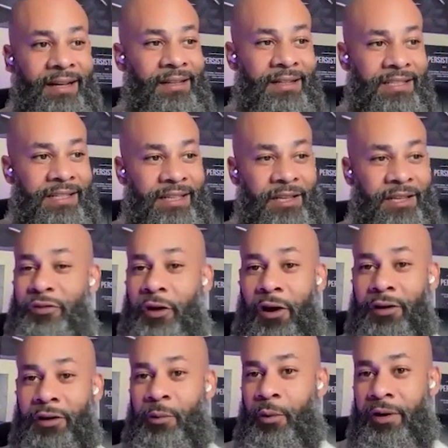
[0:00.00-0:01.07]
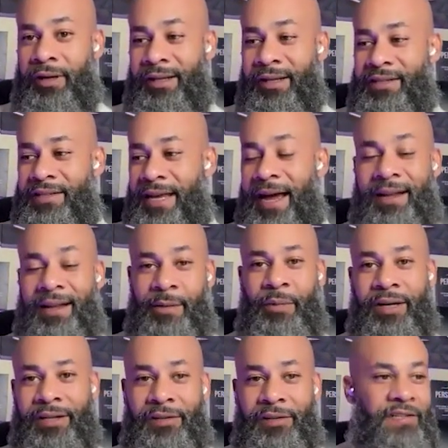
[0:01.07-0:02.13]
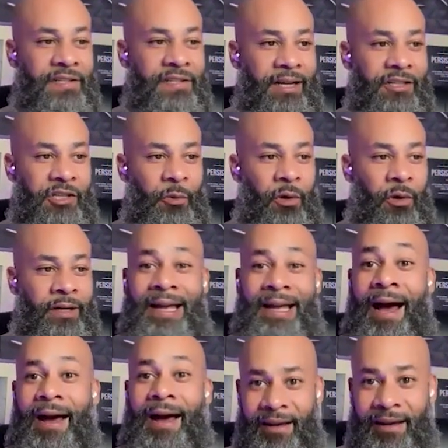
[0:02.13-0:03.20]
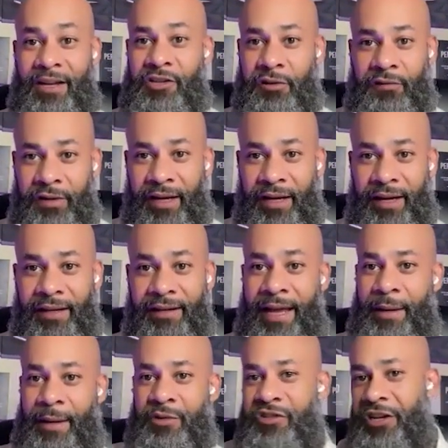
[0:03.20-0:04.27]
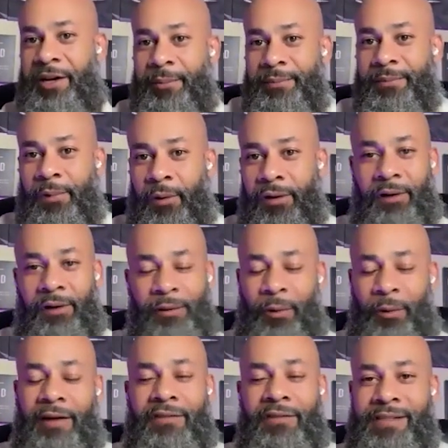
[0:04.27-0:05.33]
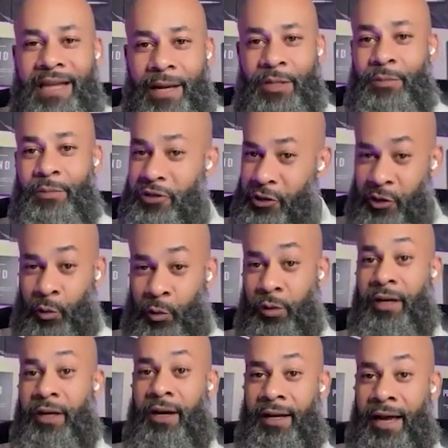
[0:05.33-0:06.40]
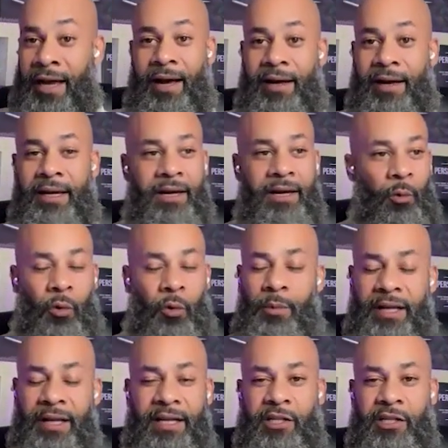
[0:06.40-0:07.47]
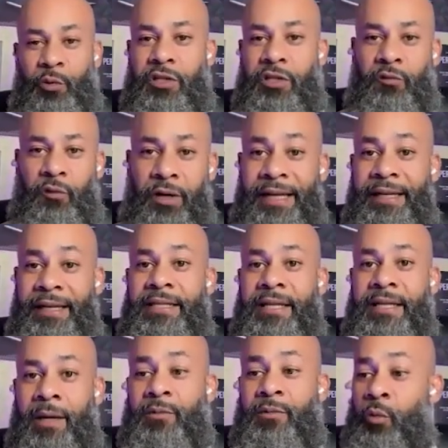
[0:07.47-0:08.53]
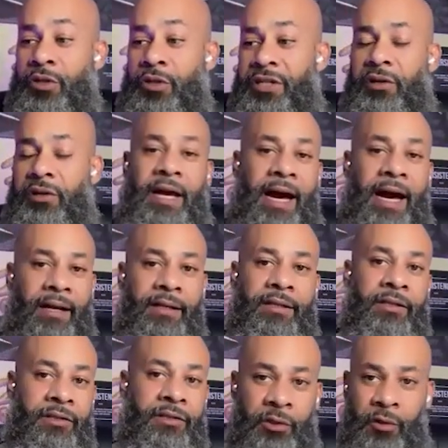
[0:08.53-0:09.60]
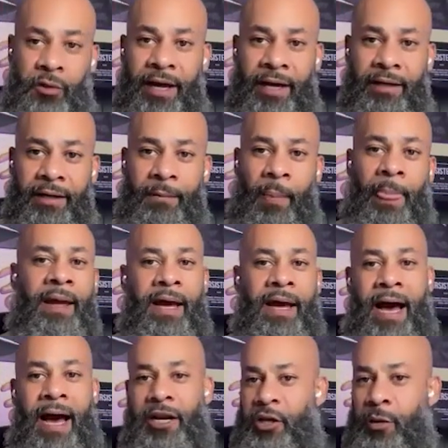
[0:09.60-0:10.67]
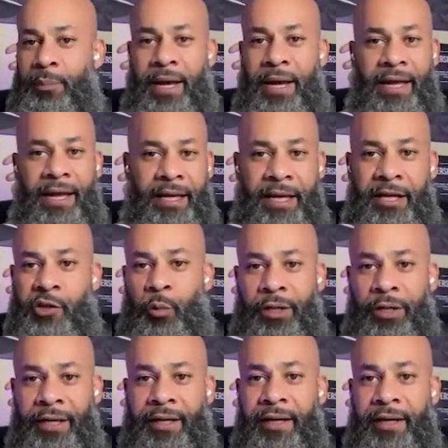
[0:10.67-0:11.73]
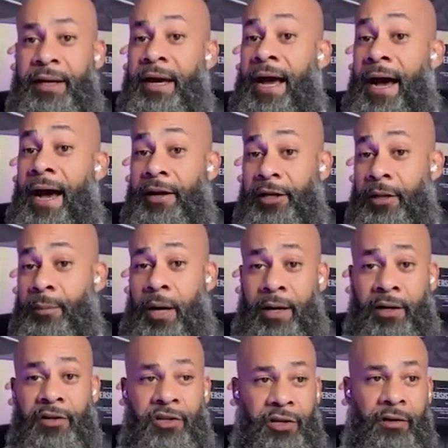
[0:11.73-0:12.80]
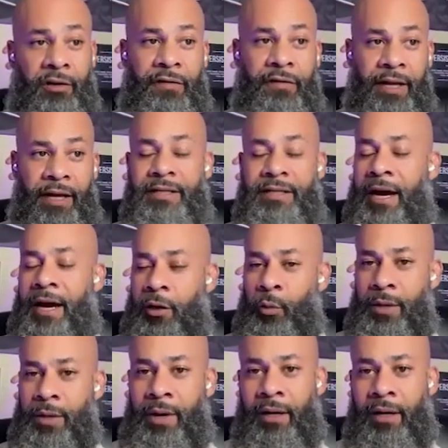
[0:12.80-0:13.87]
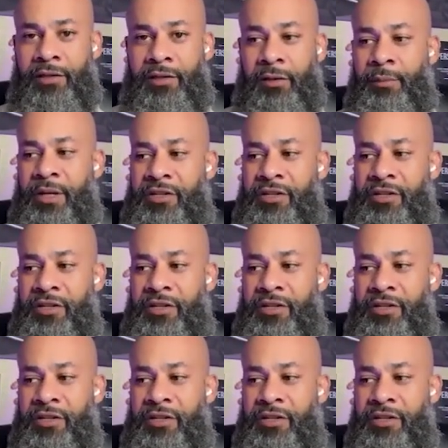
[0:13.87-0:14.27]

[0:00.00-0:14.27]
Let's say you thought you wanted Sally, but you decided you want a guy as your VA named Jim or whatever his name is, but you just want a guy. We'll make that switch for you at any time. So we tell you how to do that. How do you pay each week? How do you monitor your VAs? How do we monitor them?